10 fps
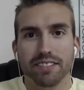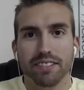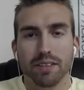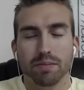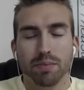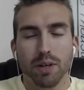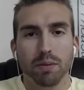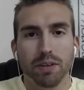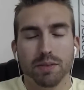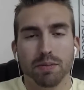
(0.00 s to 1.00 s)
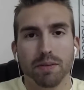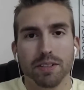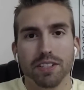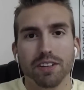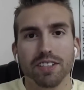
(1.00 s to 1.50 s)
pro points pretty much
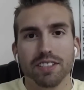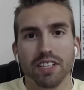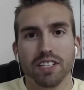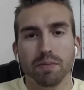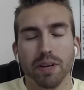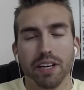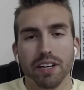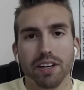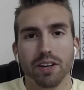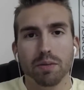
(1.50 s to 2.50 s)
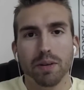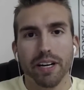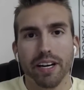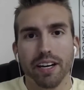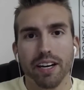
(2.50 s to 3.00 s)
the only system they could go
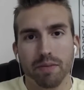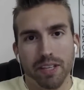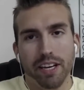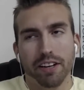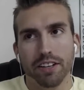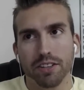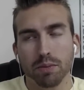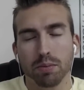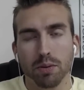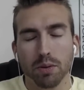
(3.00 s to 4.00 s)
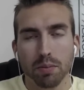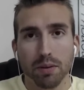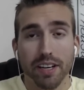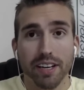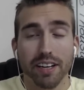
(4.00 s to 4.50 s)
by. I mean, they could do pool
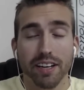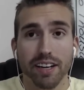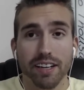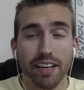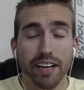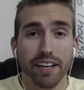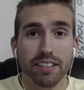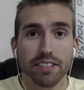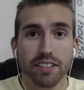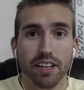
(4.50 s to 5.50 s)
play, I guess.